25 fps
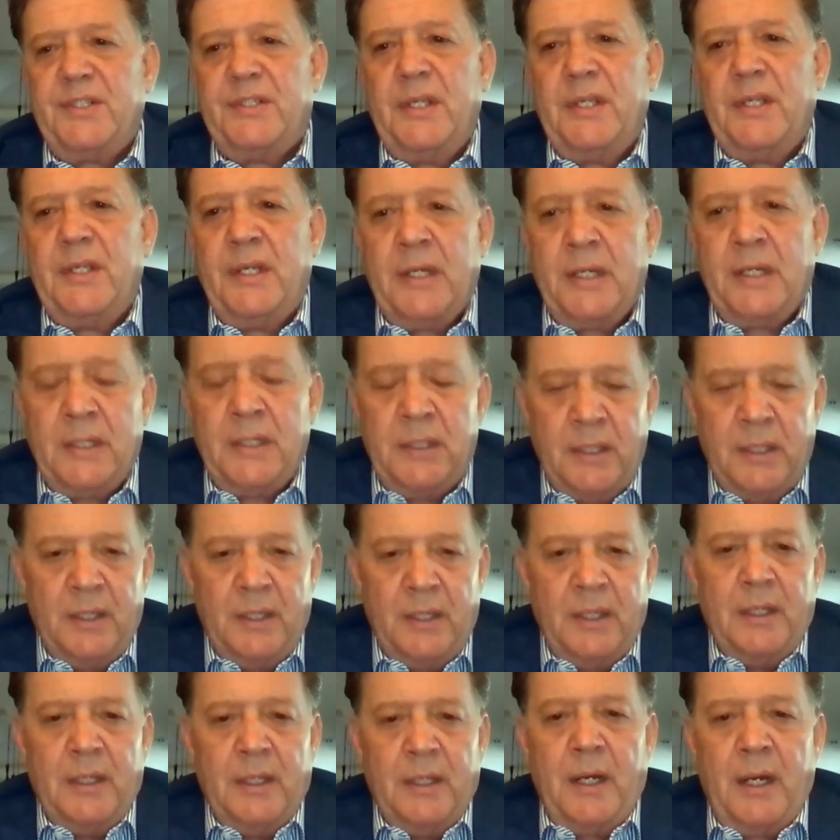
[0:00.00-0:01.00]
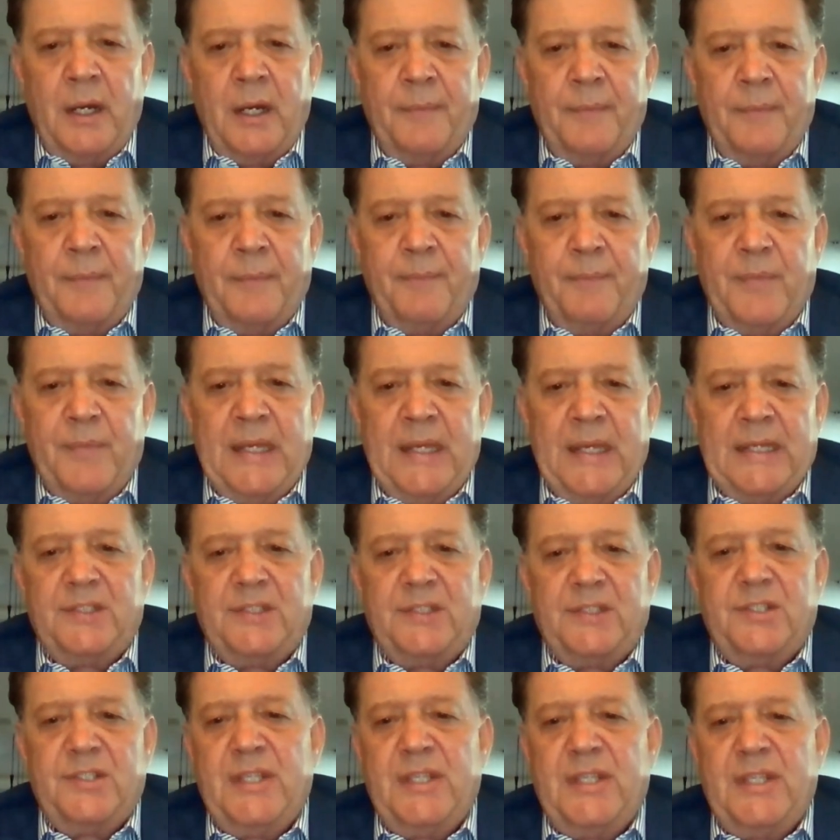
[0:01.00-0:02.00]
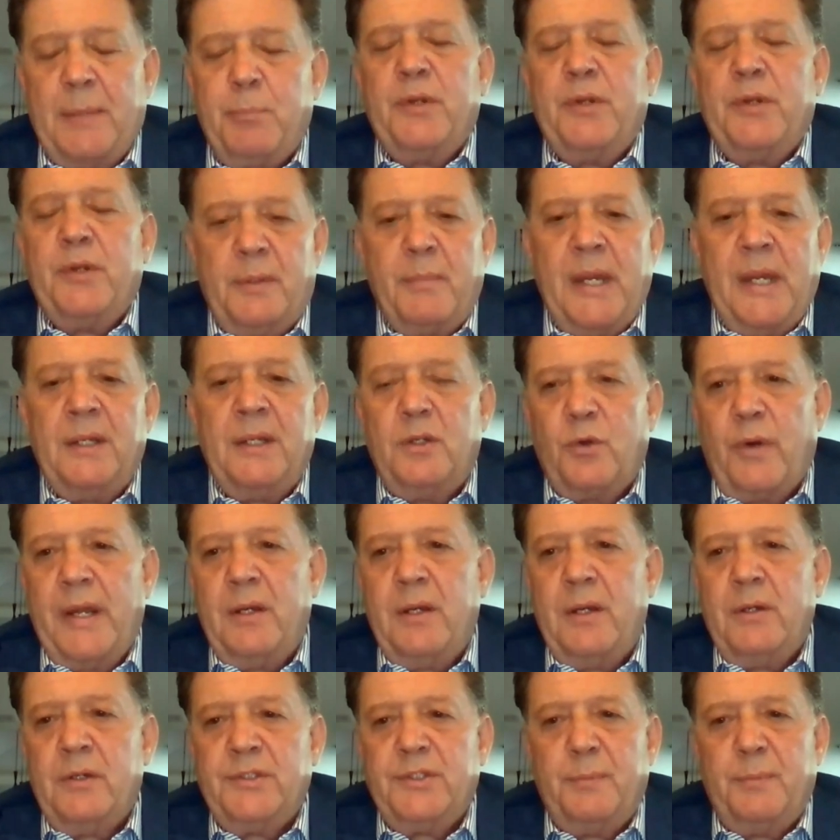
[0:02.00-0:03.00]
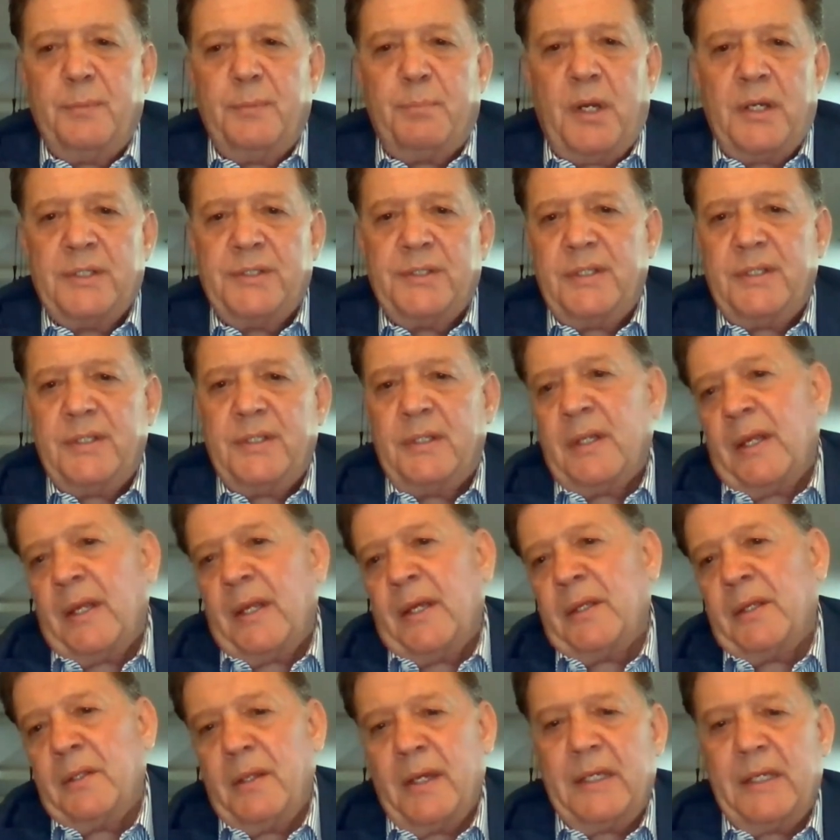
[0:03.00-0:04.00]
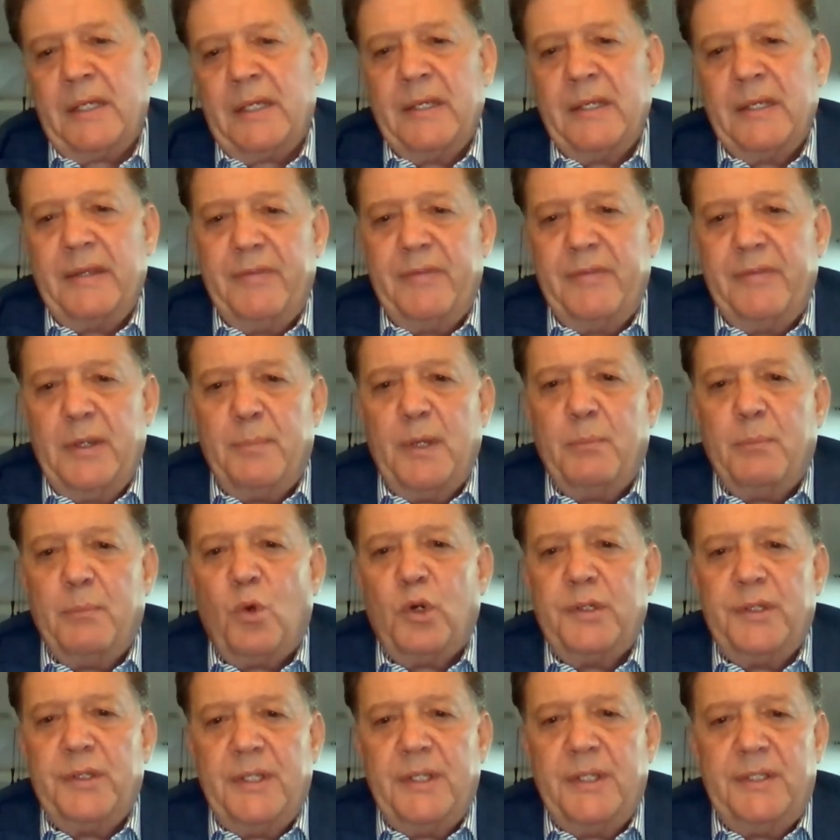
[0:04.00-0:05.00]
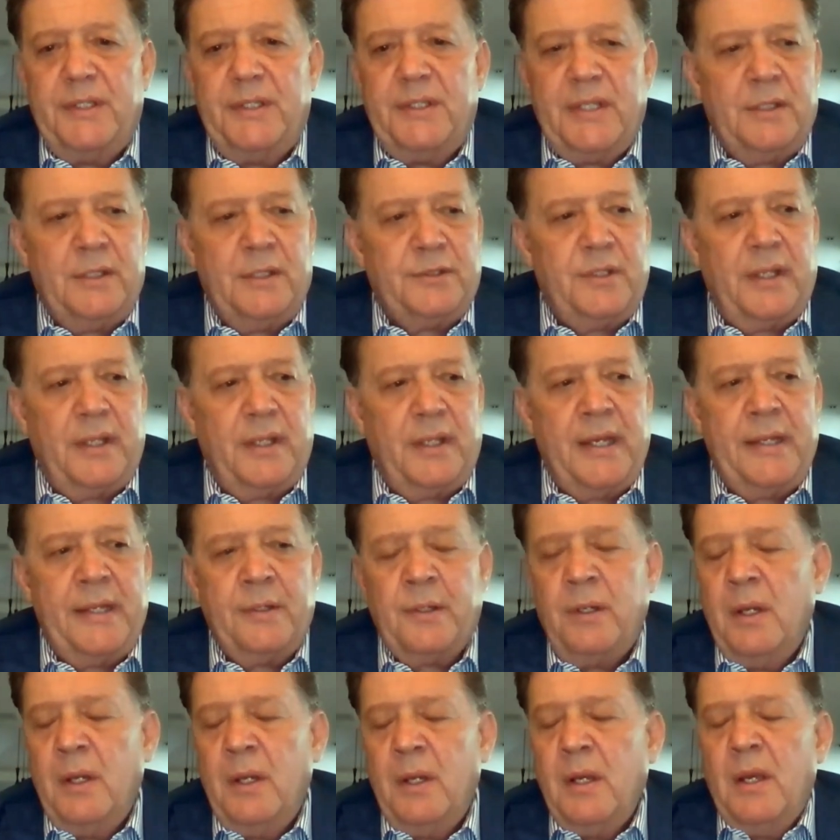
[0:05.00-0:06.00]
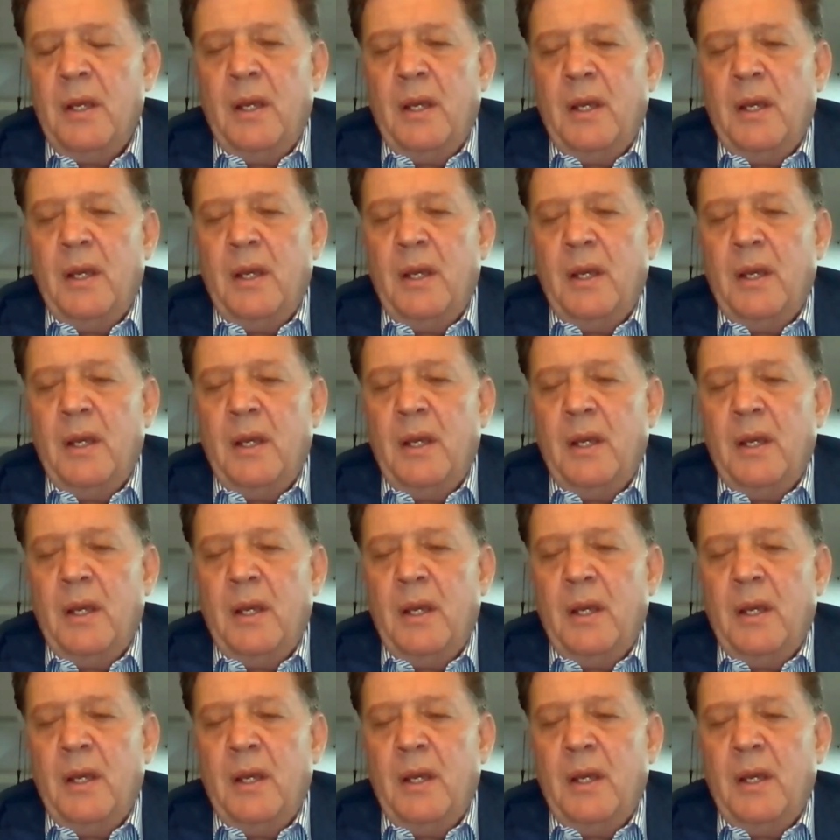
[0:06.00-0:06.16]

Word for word: Bestia um, that's separate from the main Cangrejos deposit, and I, I can give you a bit more details later.